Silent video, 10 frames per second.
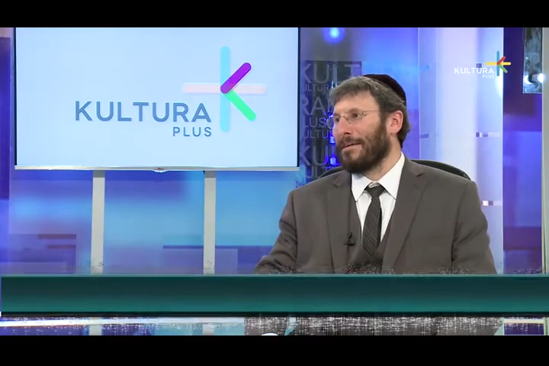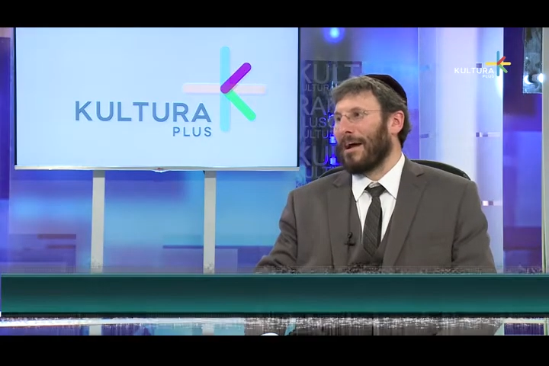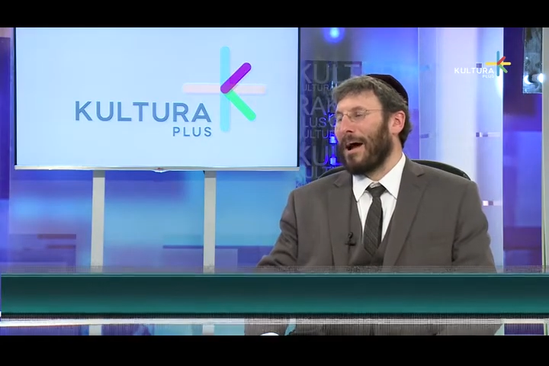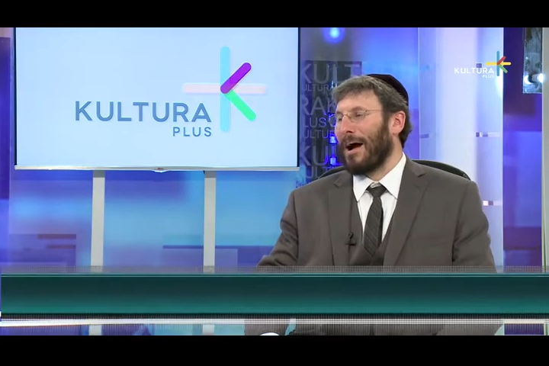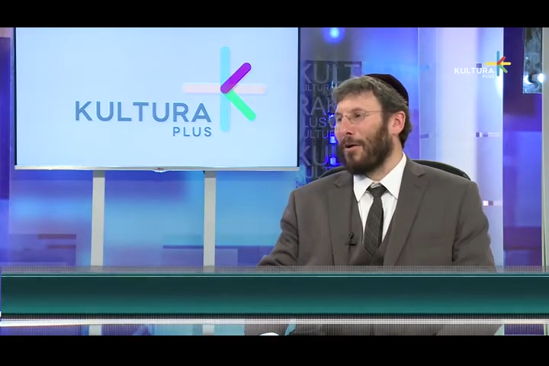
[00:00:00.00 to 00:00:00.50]

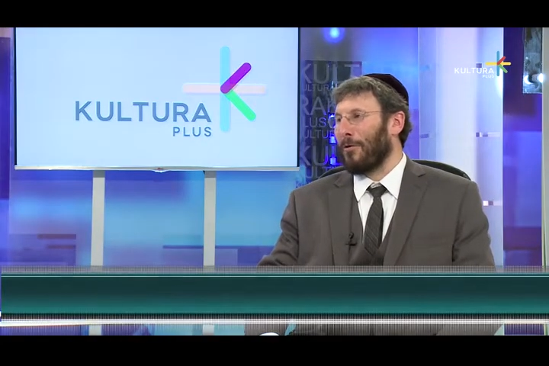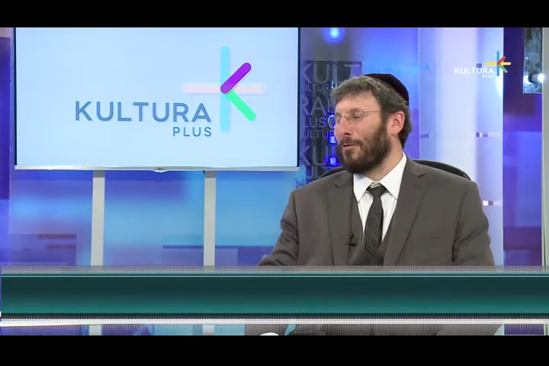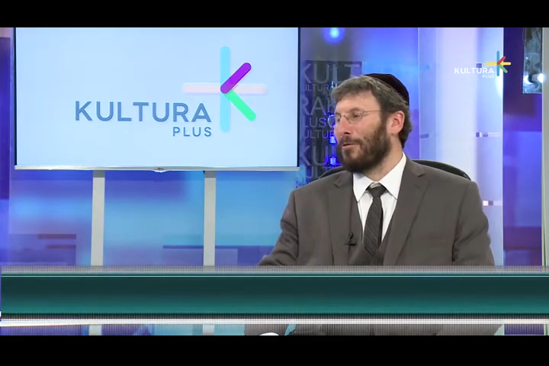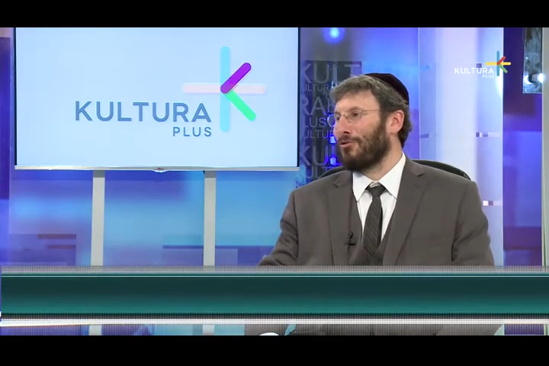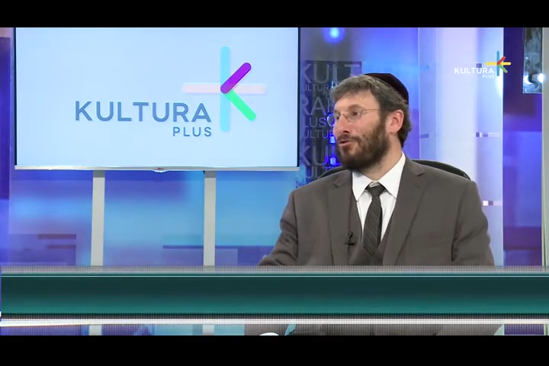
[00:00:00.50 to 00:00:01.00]

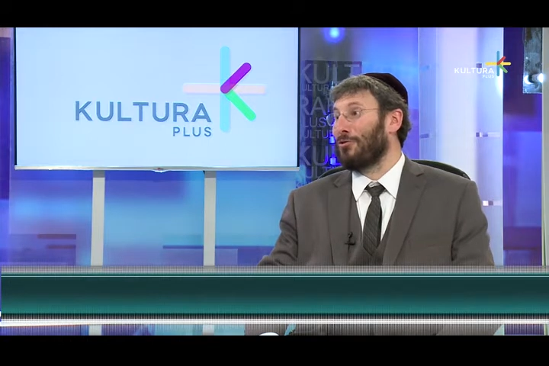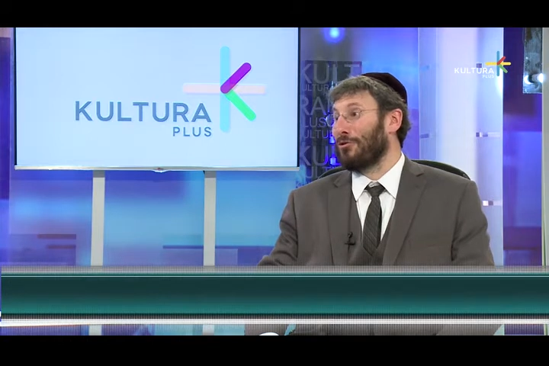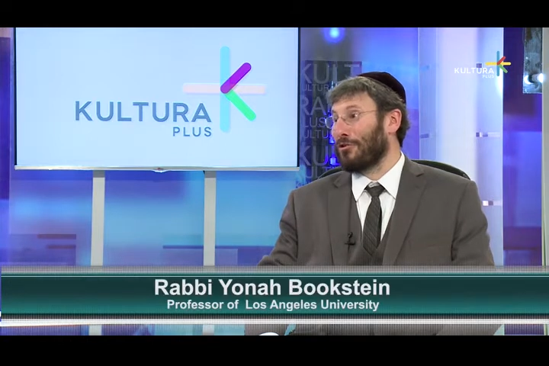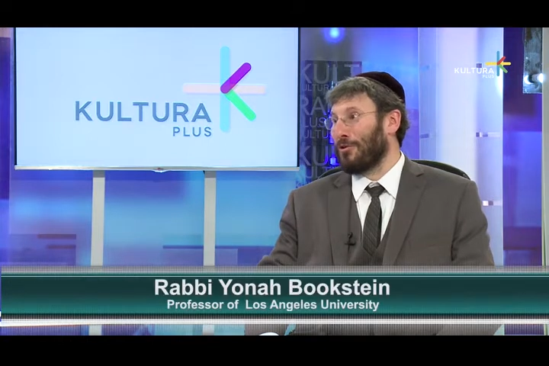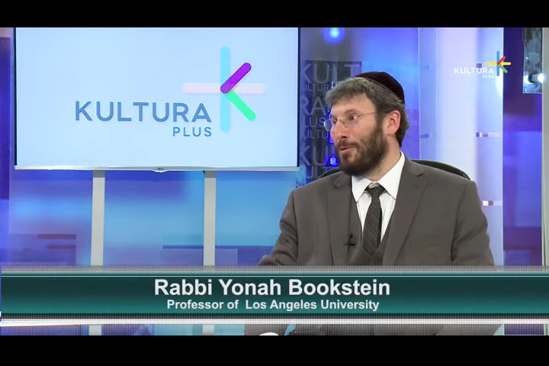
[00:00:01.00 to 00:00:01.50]
how
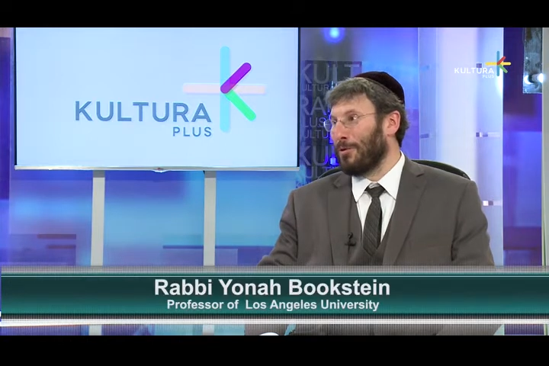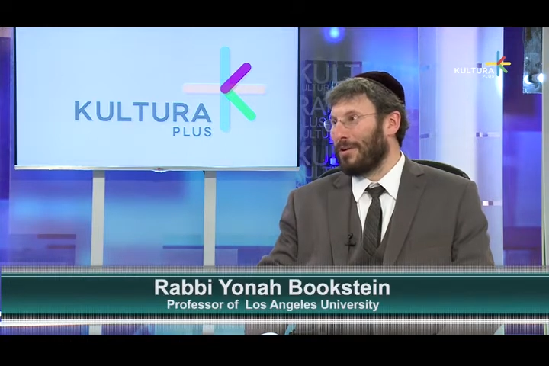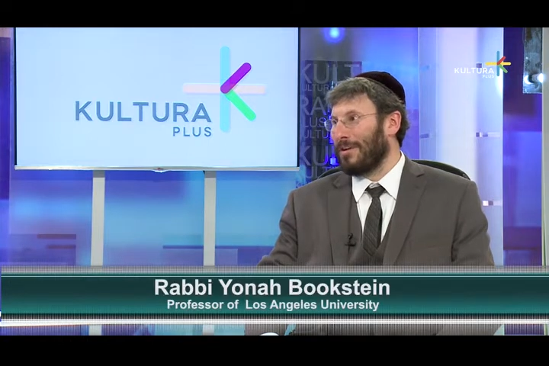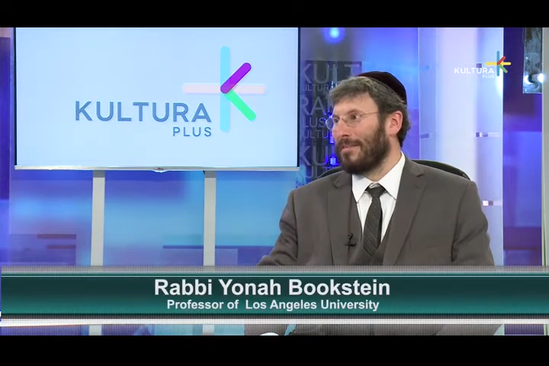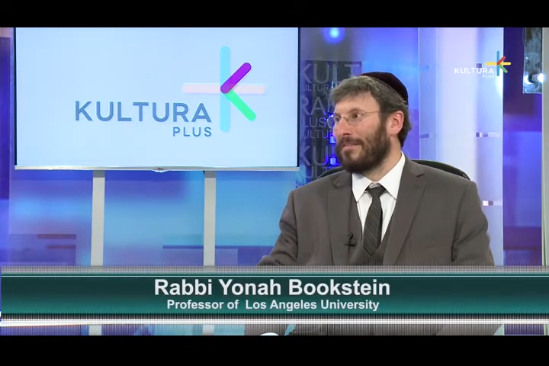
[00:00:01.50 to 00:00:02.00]
Jewish
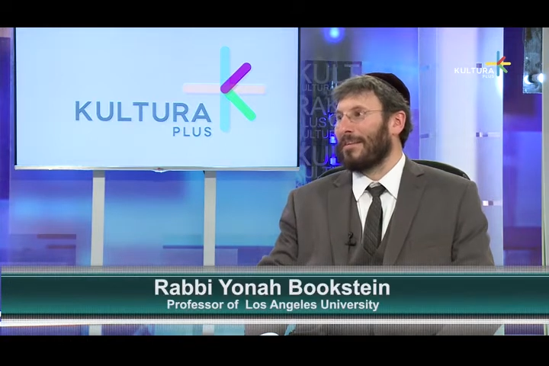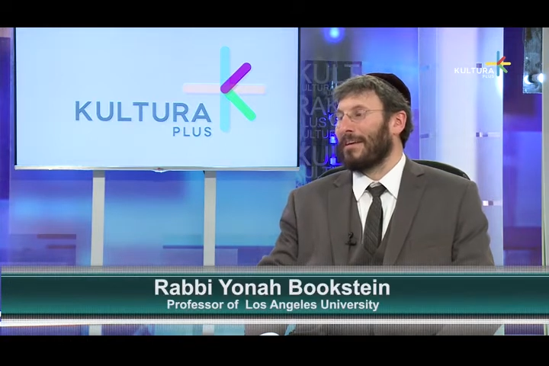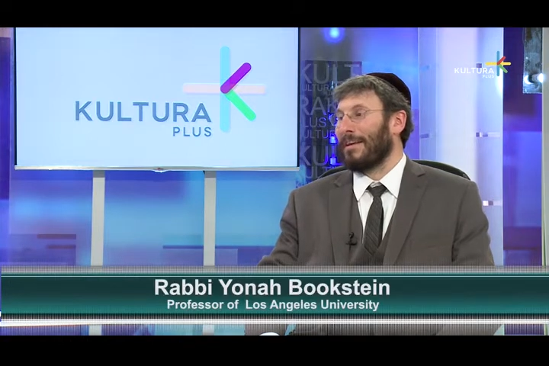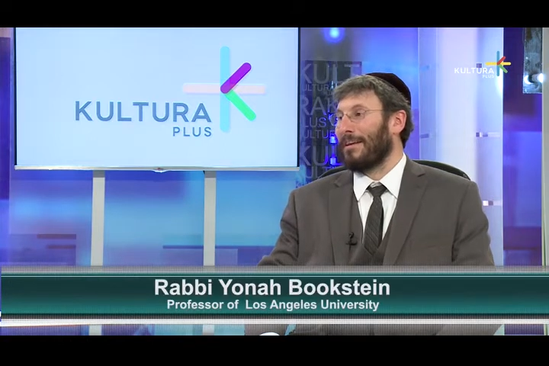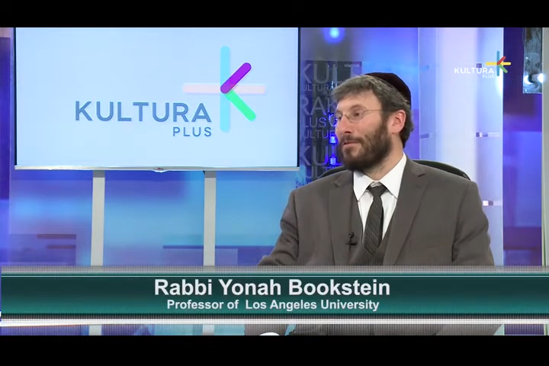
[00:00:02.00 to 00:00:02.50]
communities
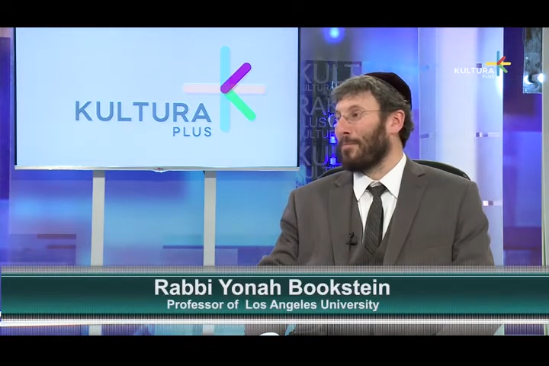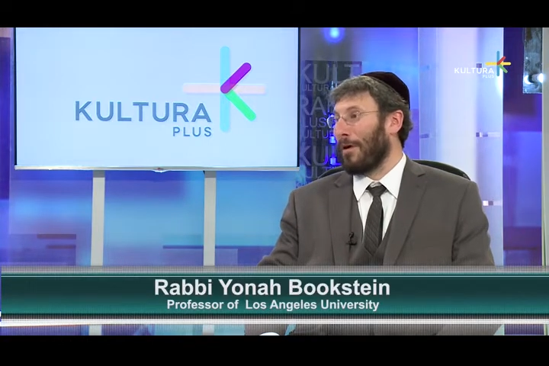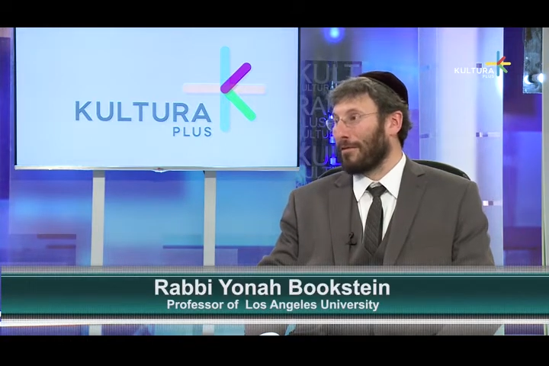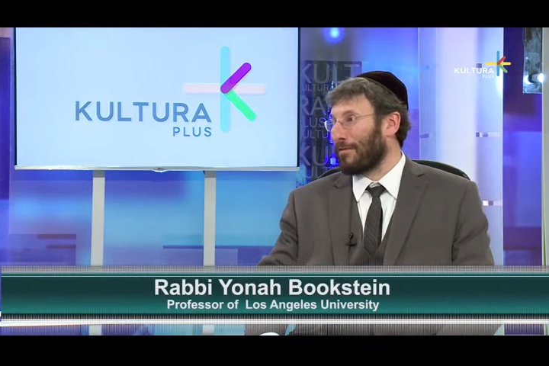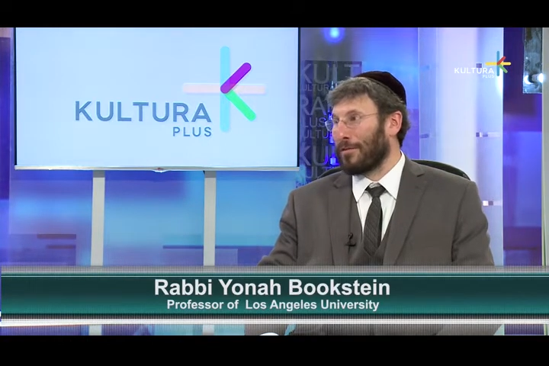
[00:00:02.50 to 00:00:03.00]
in different
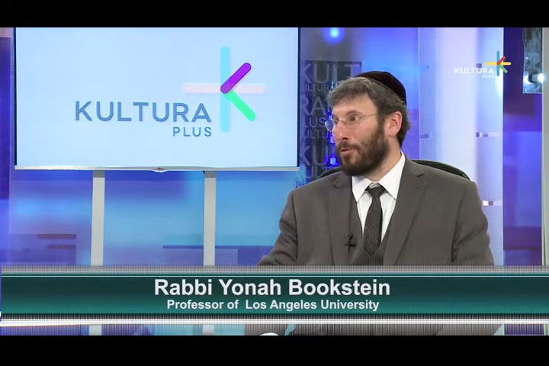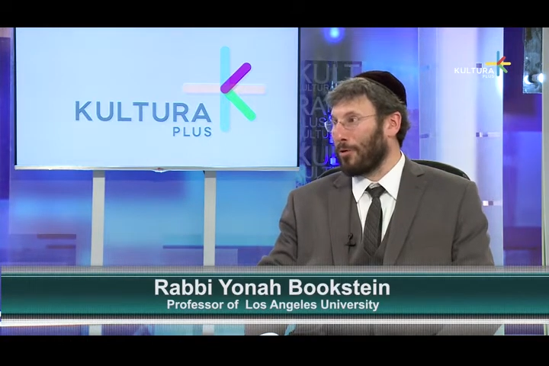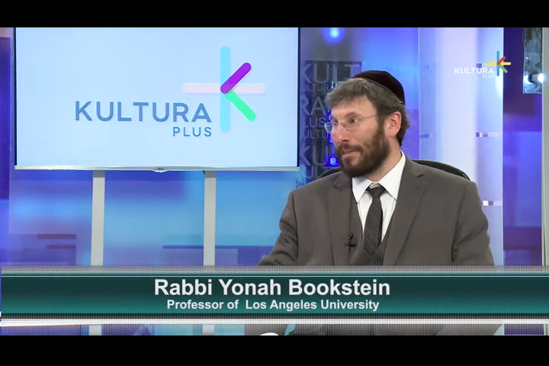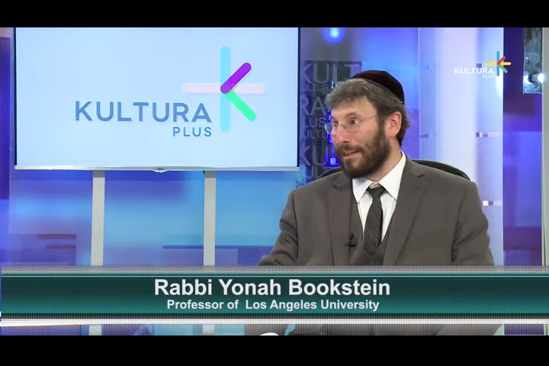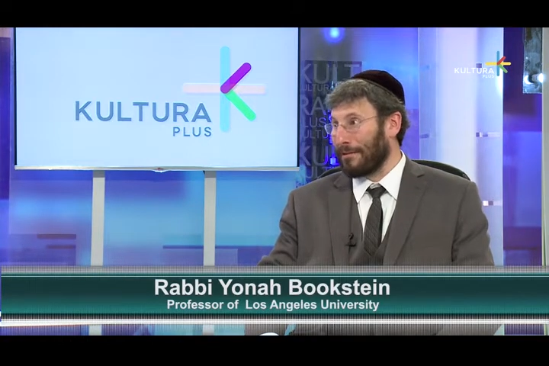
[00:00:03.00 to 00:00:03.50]
parts of the
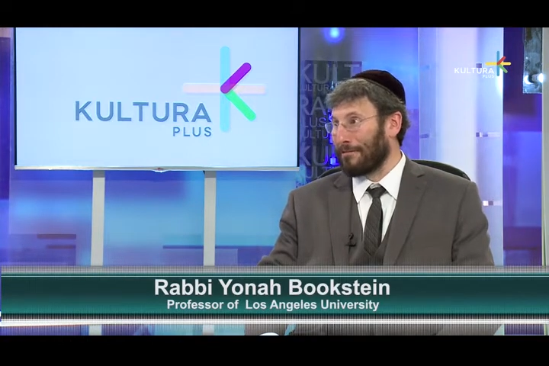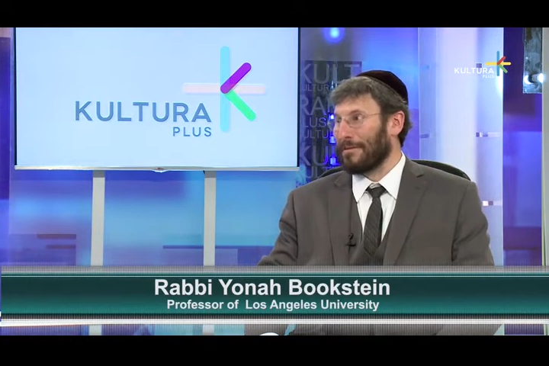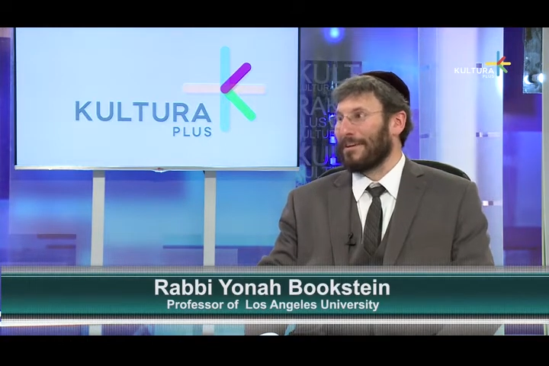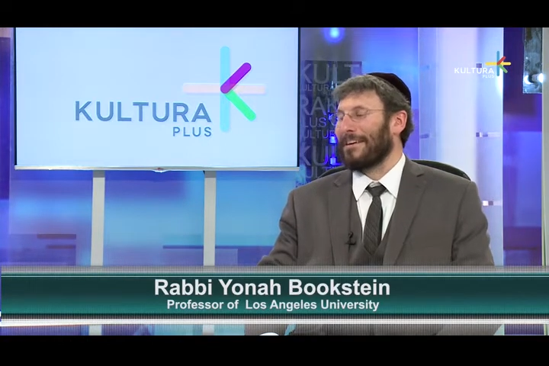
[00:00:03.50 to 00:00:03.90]
world live.